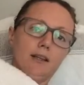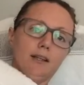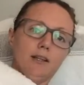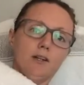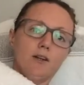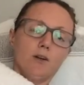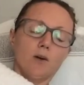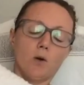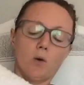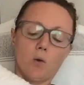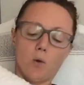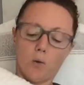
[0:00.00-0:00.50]

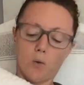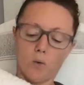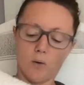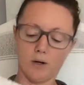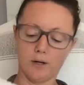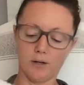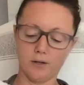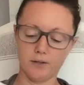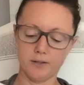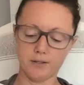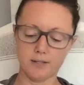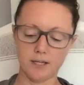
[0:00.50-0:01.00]
little
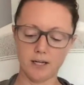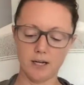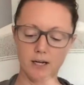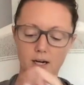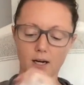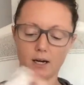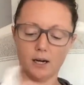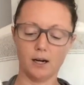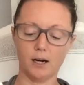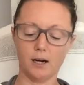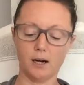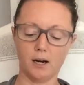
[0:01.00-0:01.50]
quilt
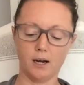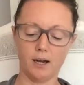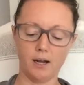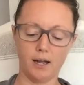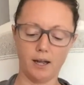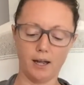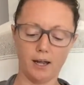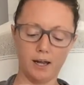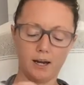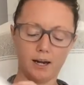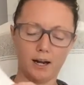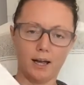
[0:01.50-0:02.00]
here,
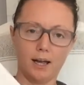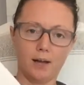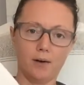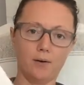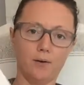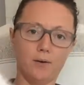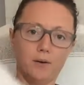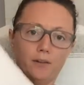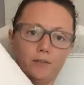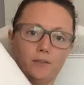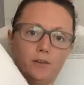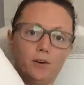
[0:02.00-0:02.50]
and I
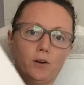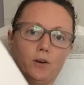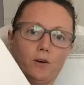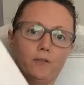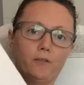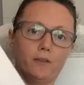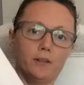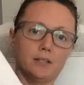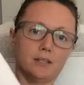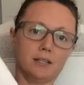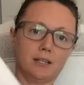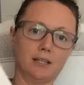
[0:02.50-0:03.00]
don't even know
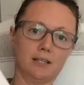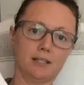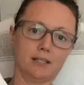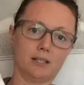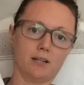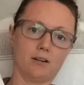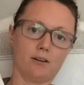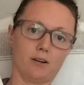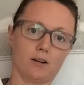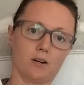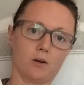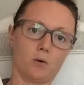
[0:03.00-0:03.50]
if it's
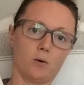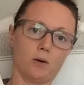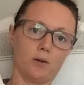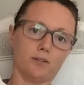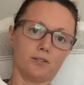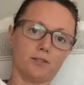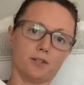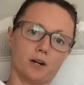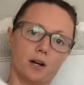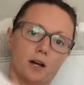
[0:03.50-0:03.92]
considered a quilt or